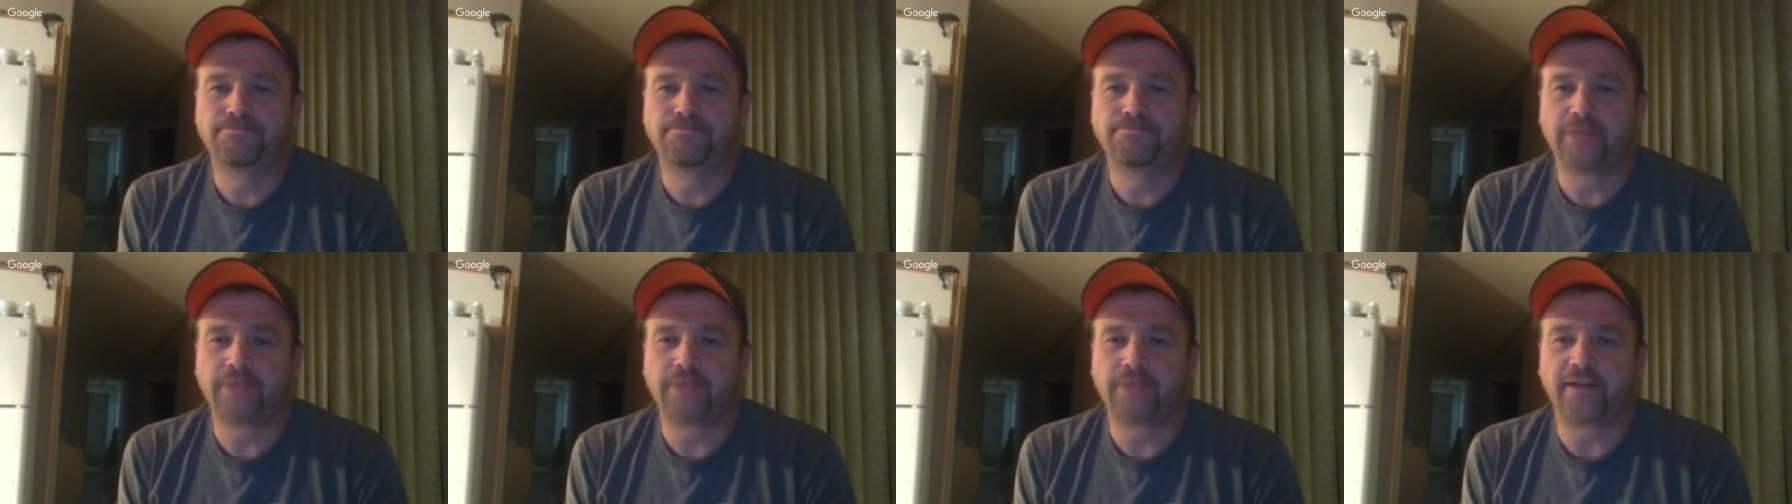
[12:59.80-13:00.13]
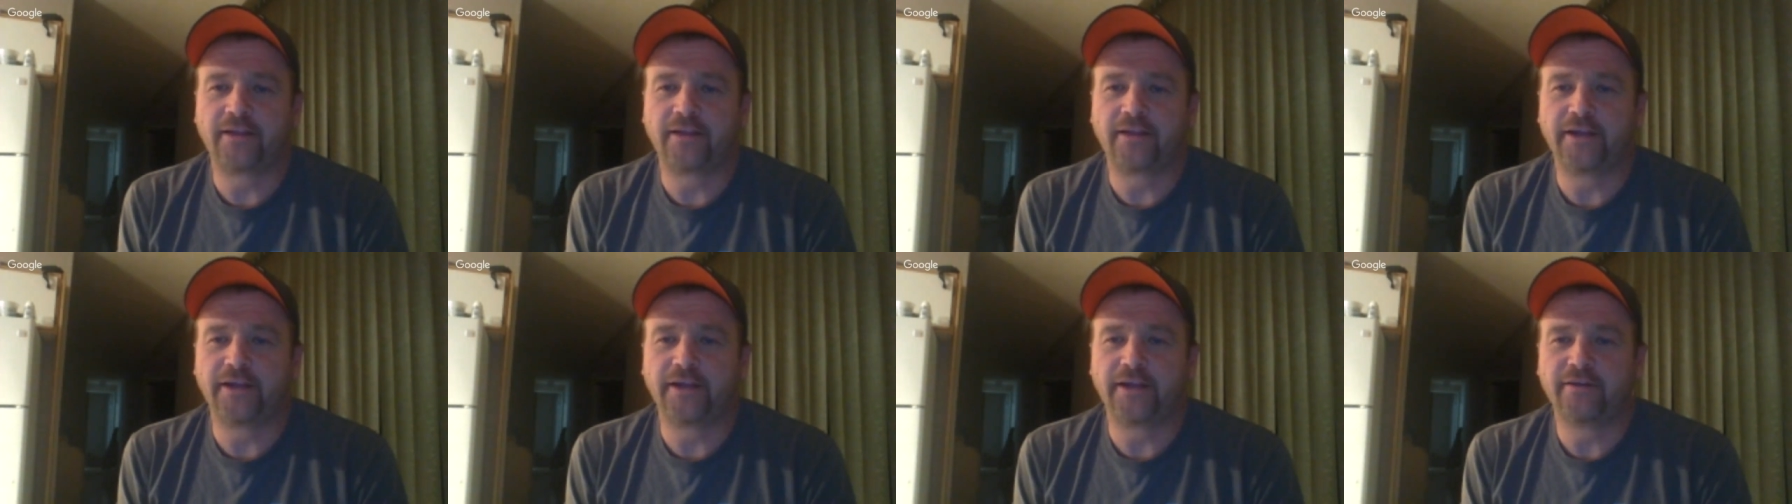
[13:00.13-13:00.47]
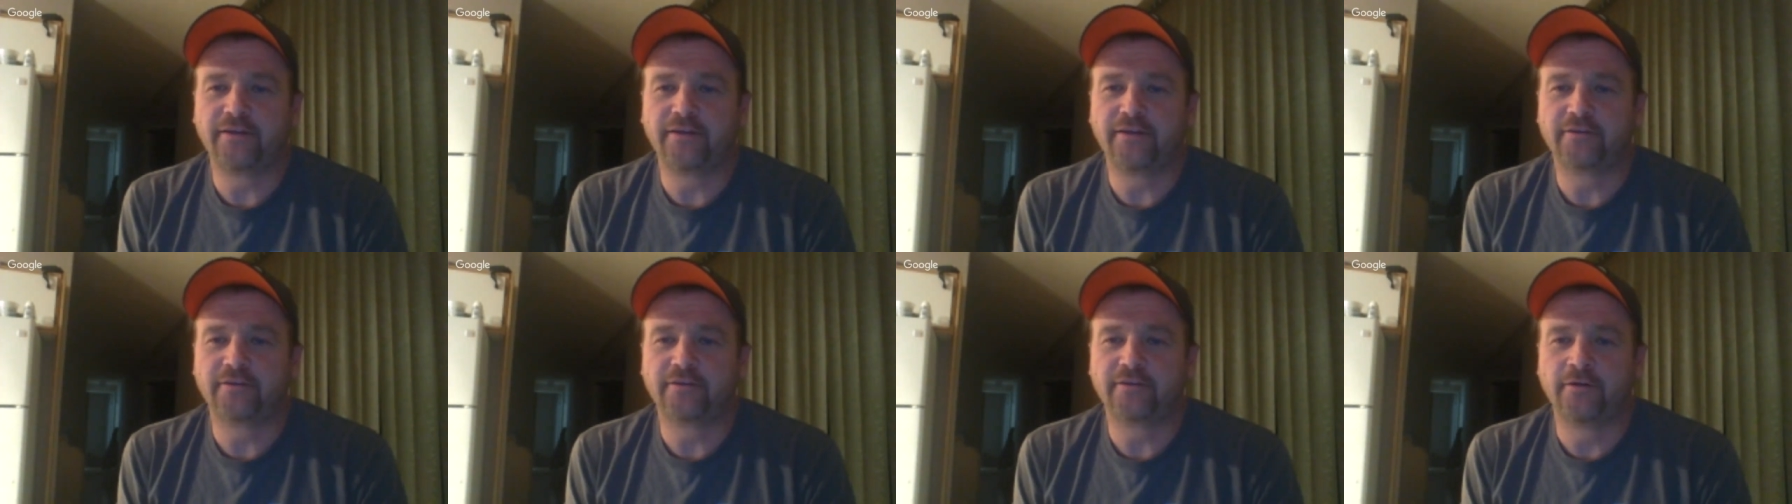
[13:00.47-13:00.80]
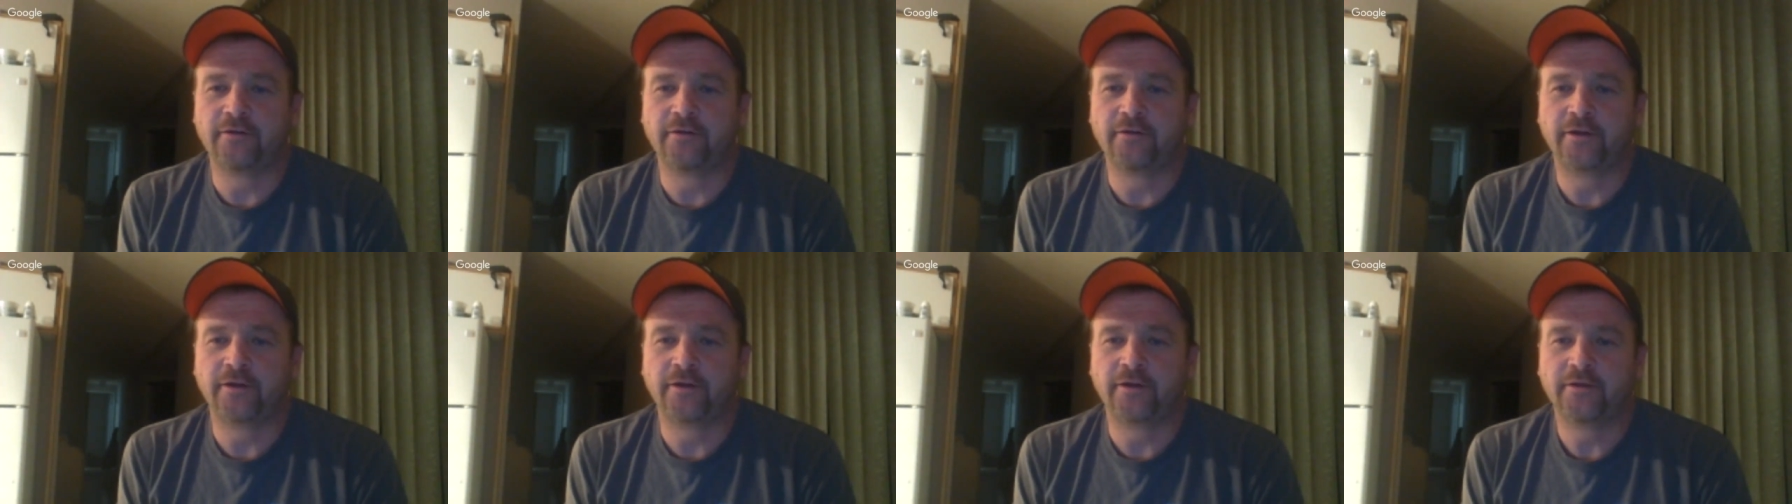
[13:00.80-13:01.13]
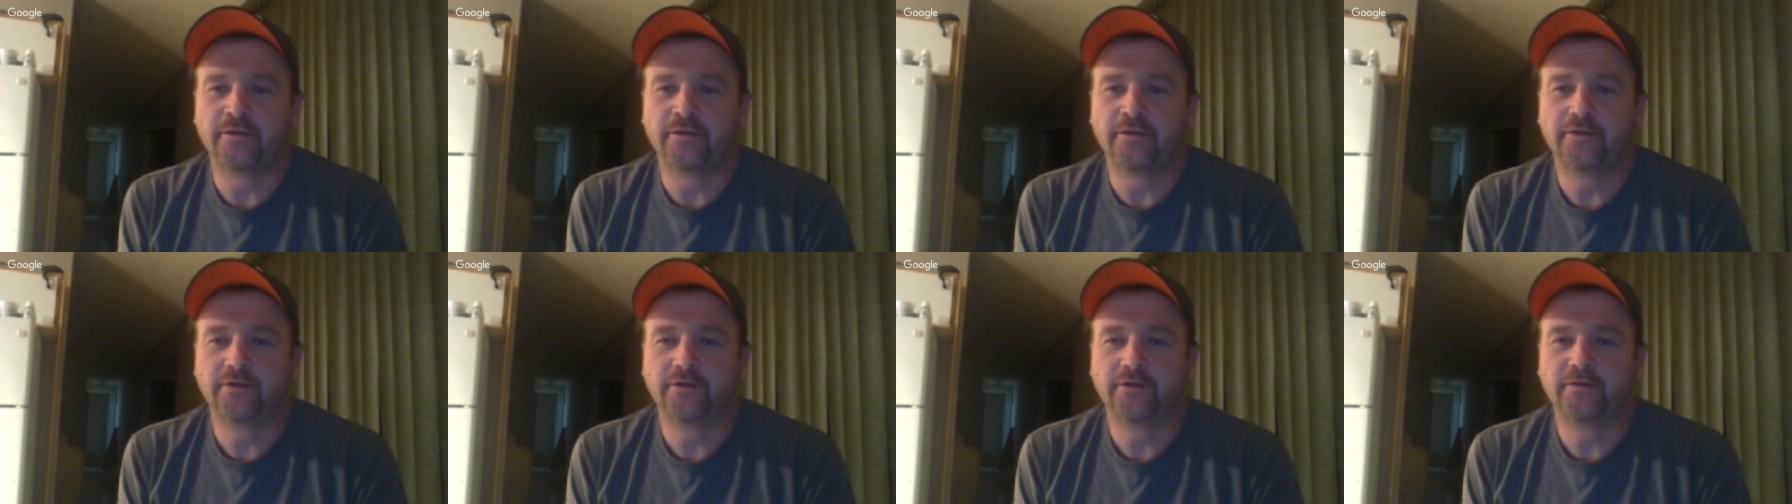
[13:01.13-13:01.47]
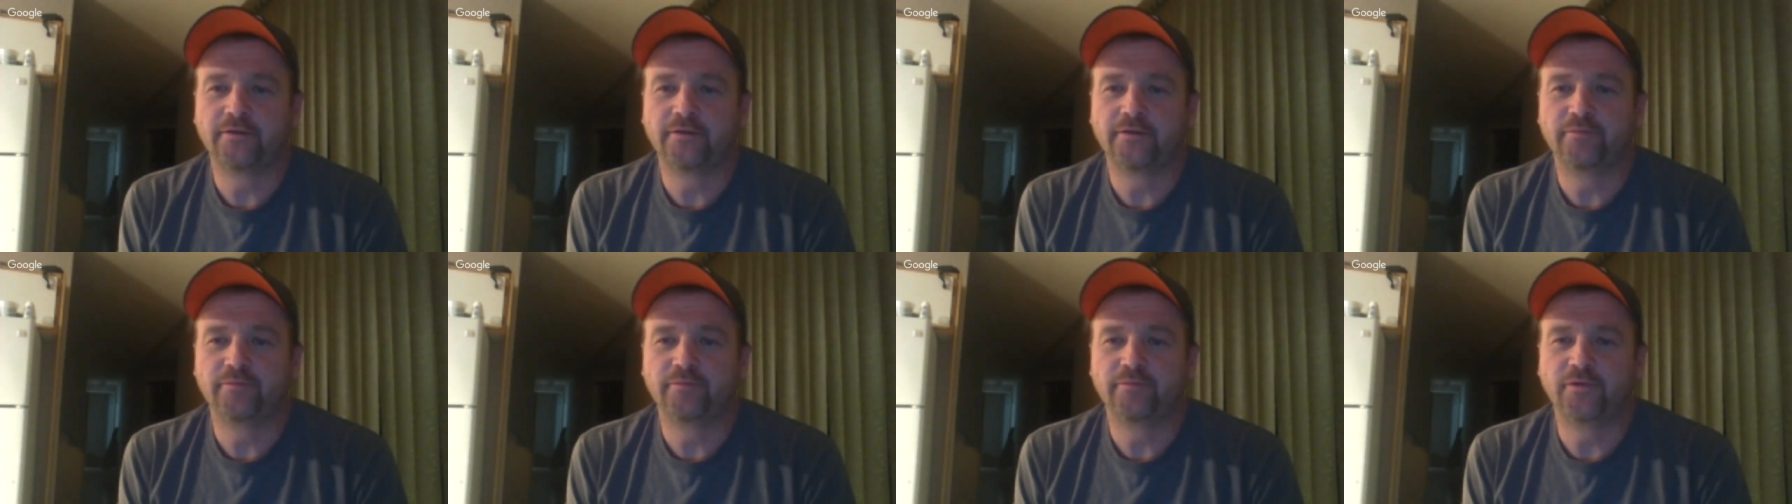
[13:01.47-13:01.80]
Hey, Clyde, how's it going?
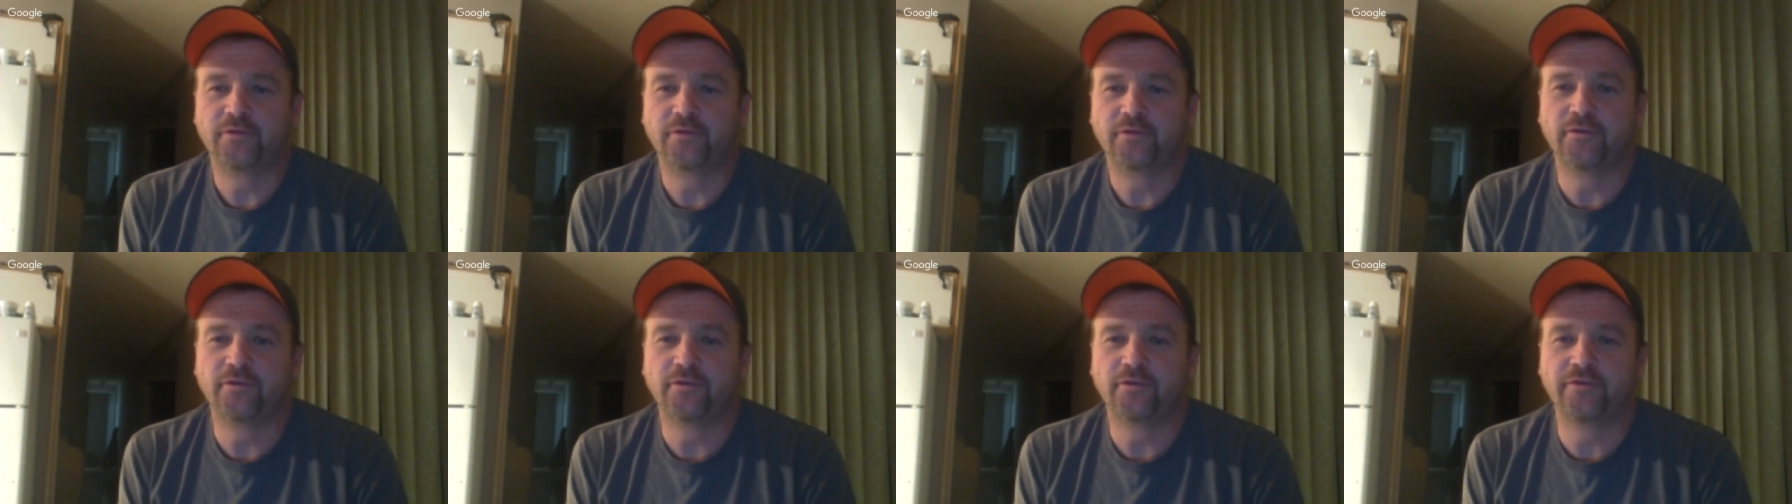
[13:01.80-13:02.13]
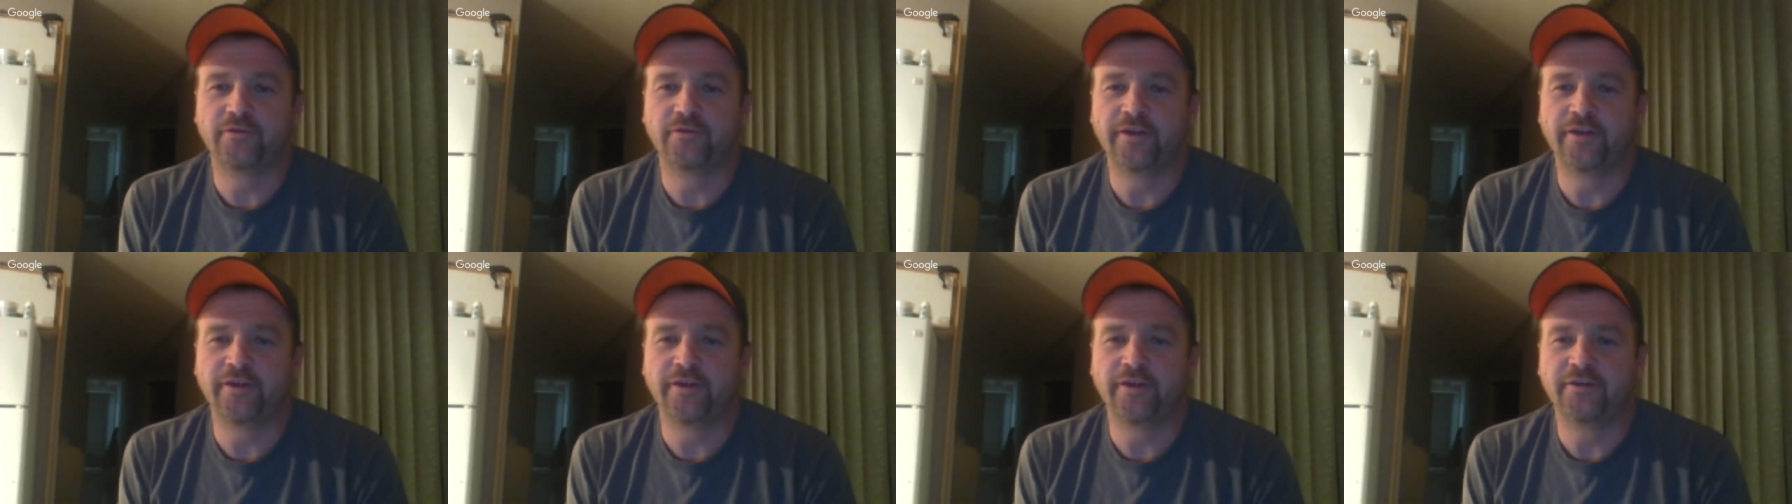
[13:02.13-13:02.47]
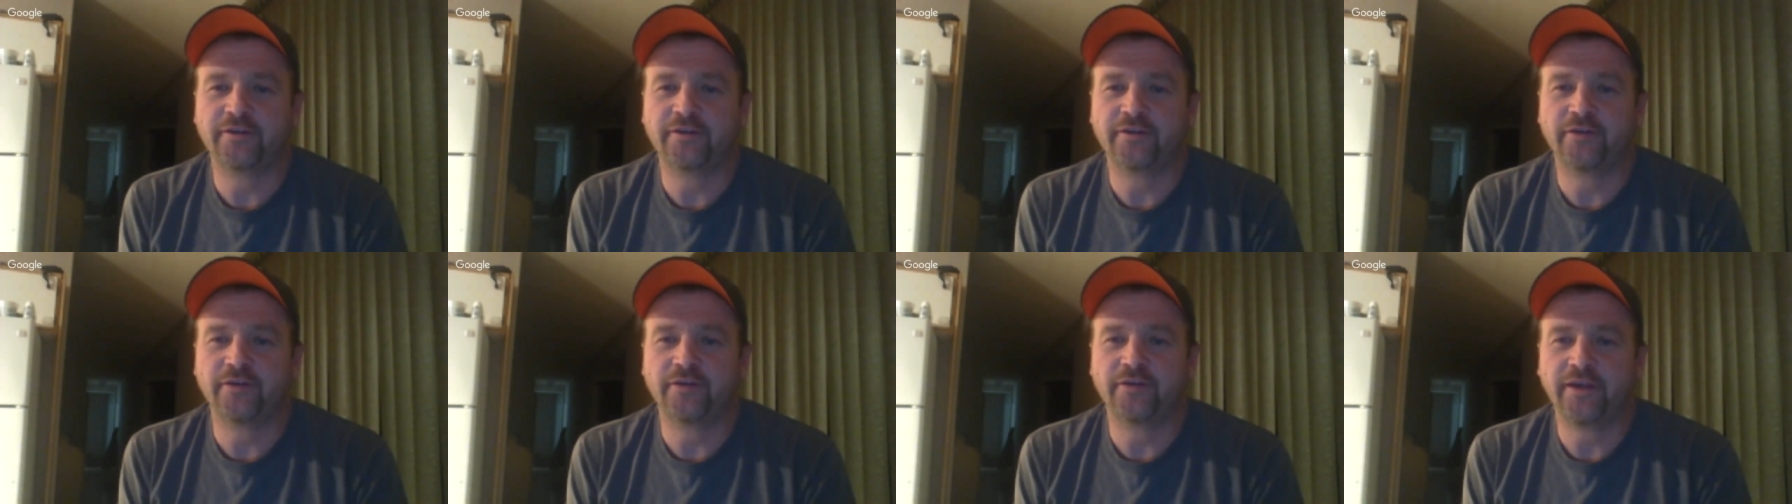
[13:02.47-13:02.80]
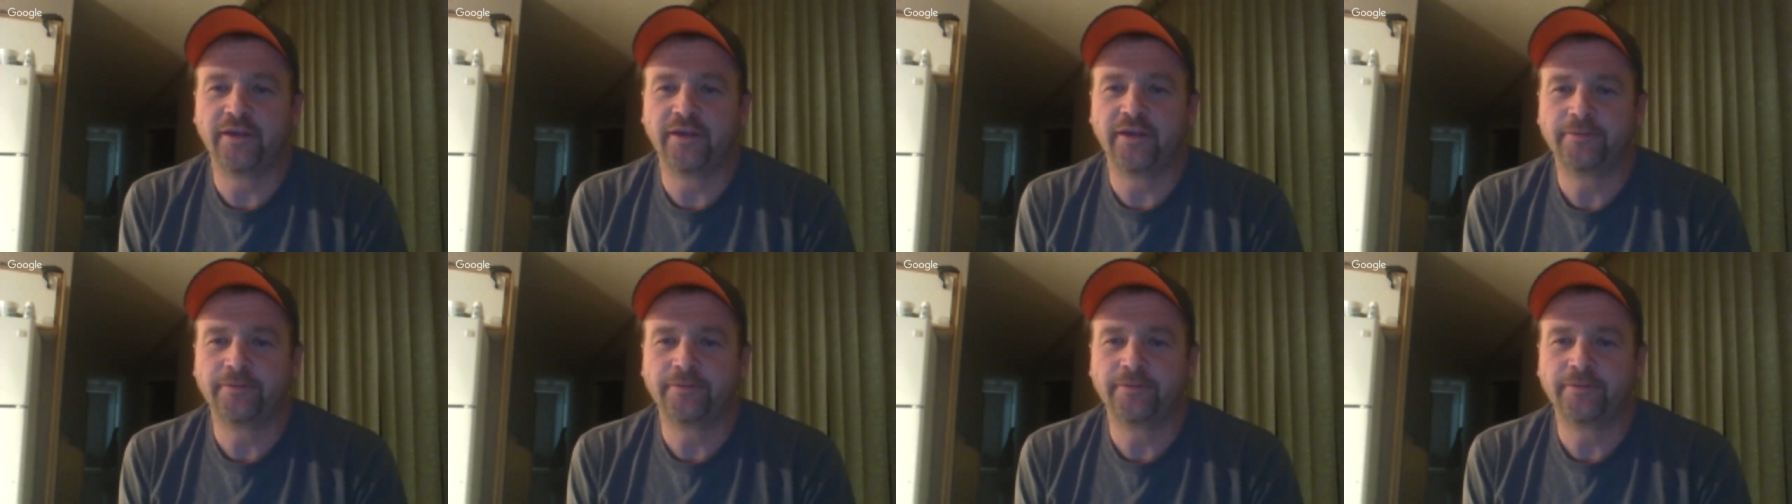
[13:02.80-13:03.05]
Cold over there too, eh?